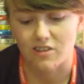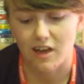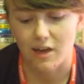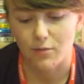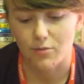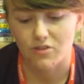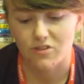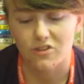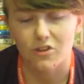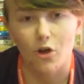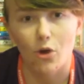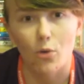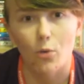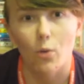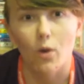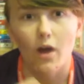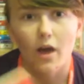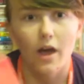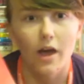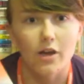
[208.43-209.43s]
I was
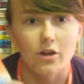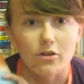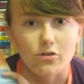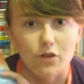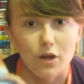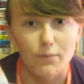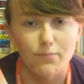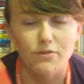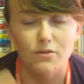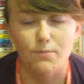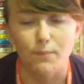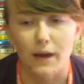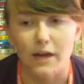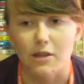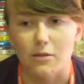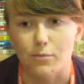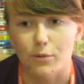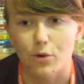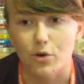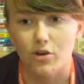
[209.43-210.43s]
so gripped by
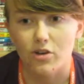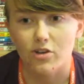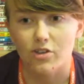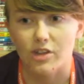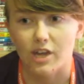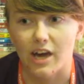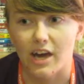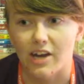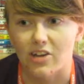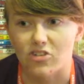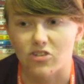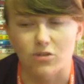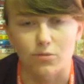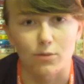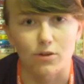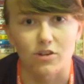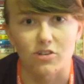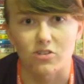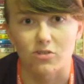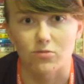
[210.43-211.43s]
the book that I just
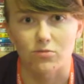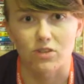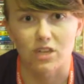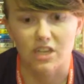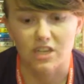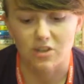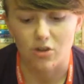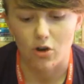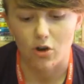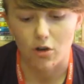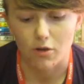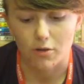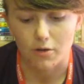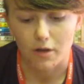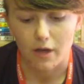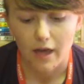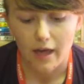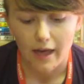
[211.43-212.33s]
wanted to read on,